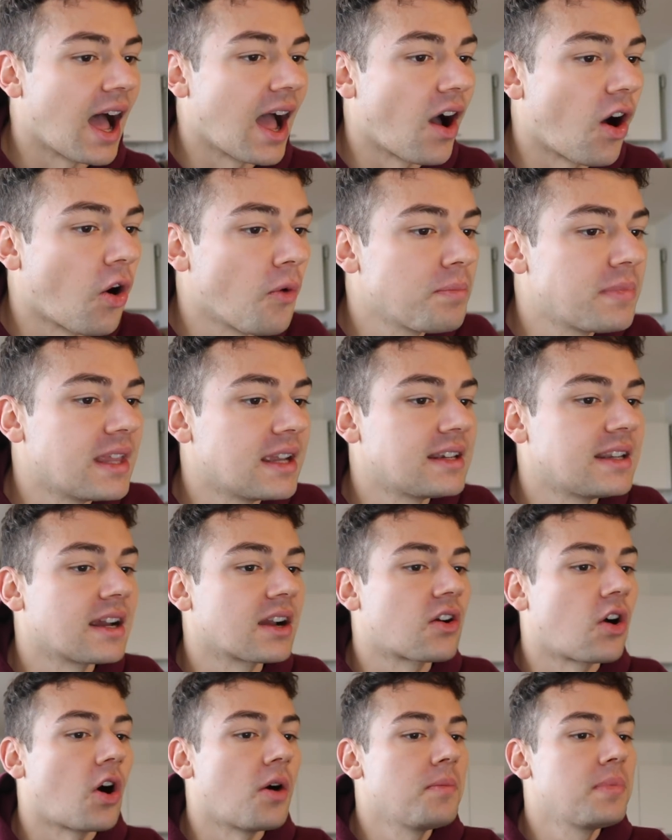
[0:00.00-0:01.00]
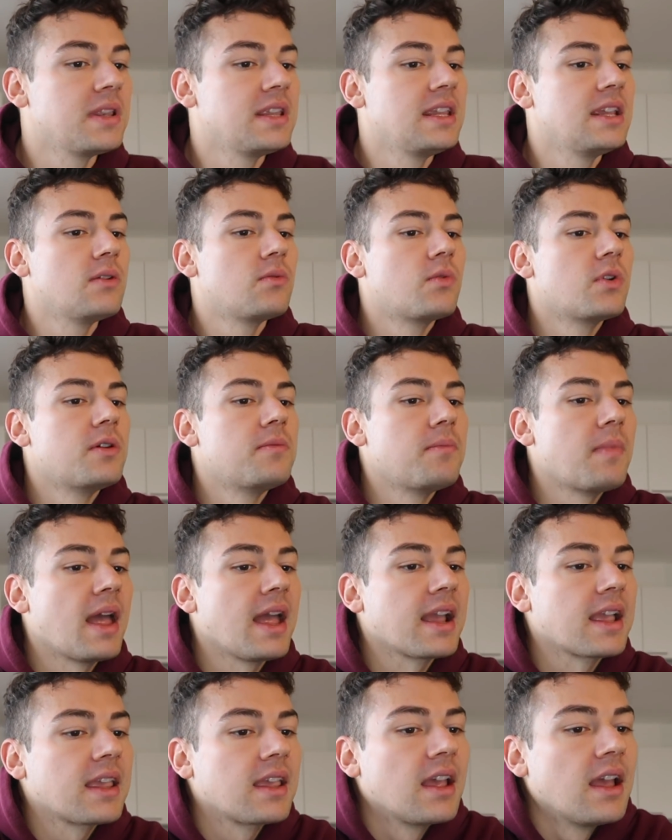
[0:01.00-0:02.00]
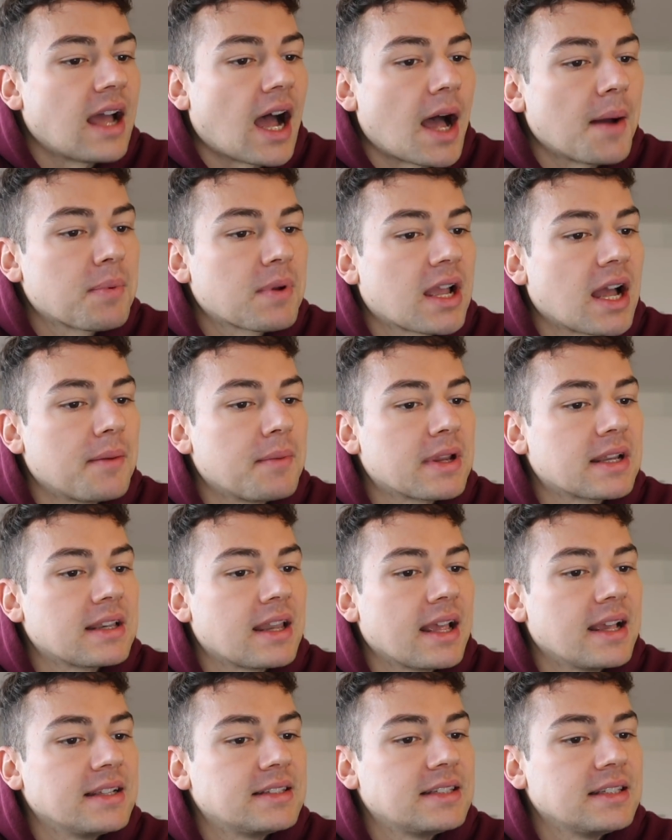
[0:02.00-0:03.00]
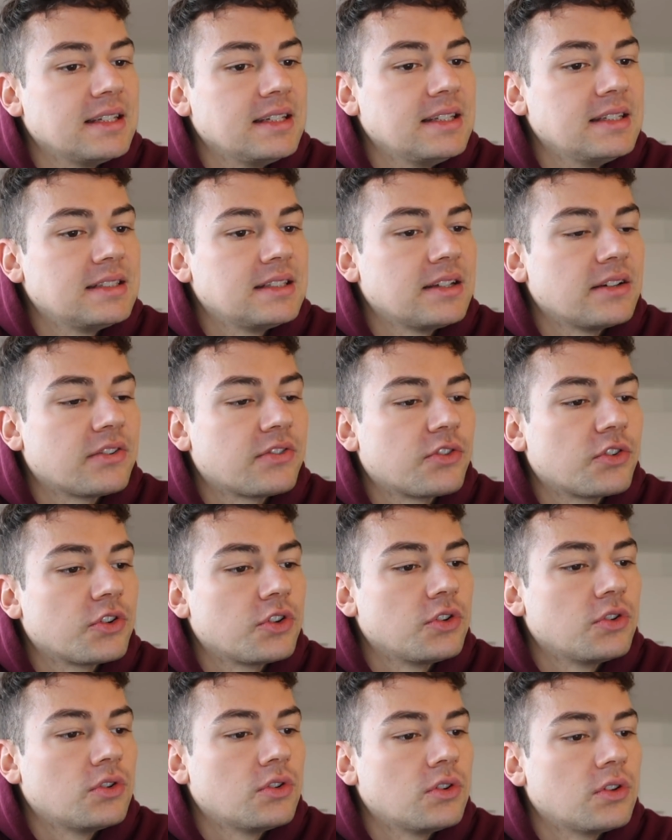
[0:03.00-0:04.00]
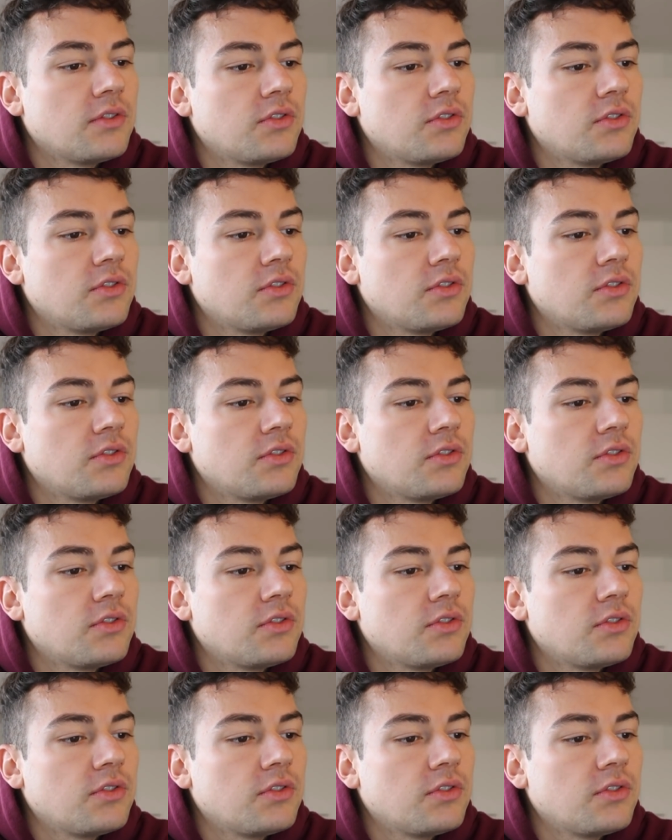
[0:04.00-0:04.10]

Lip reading: I hope that their company will make the upcoming days easier for you.